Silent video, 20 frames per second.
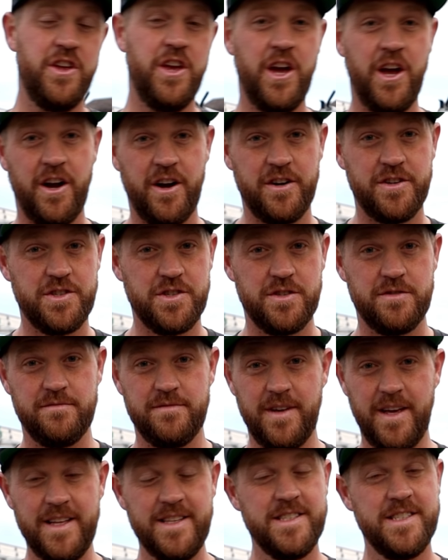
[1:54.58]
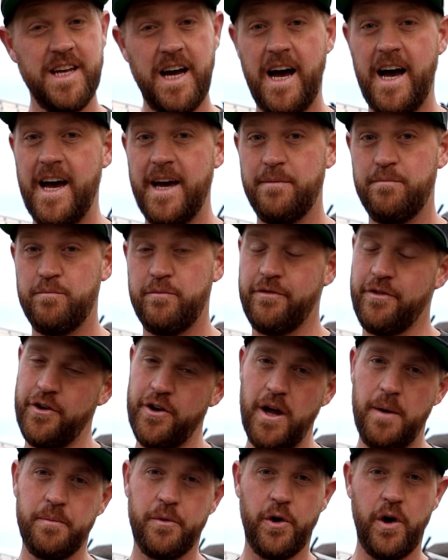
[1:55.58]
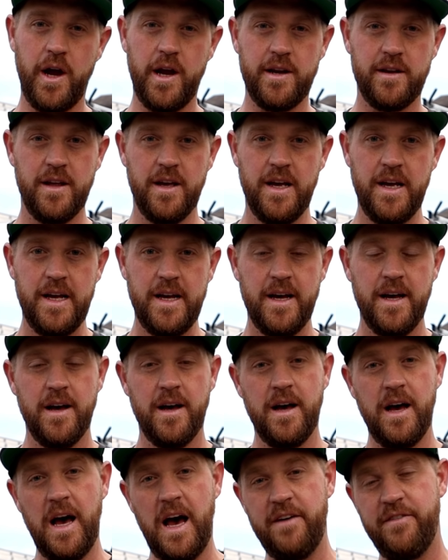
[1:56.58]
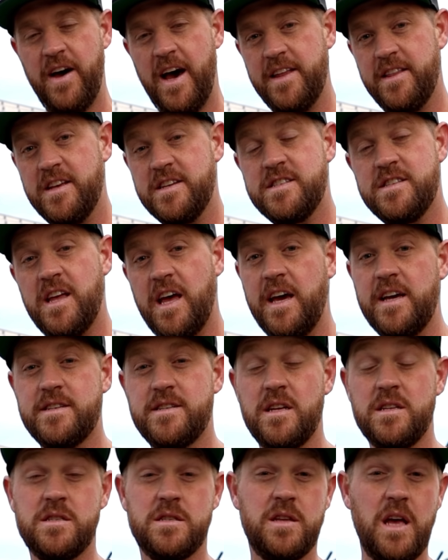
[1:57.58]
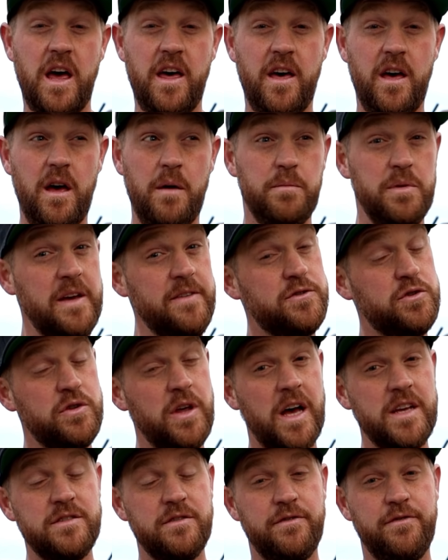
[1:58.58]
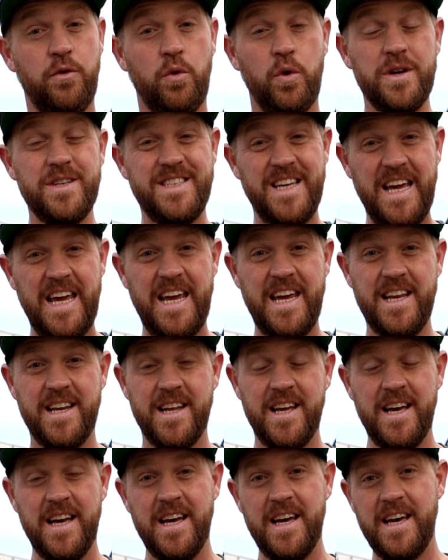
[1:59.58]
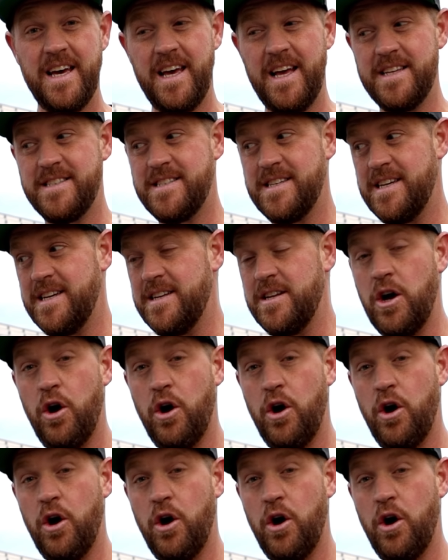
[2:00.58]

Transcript: years, it's time for an upgrade. I've had this thing since, uh, I believe 2014. It's an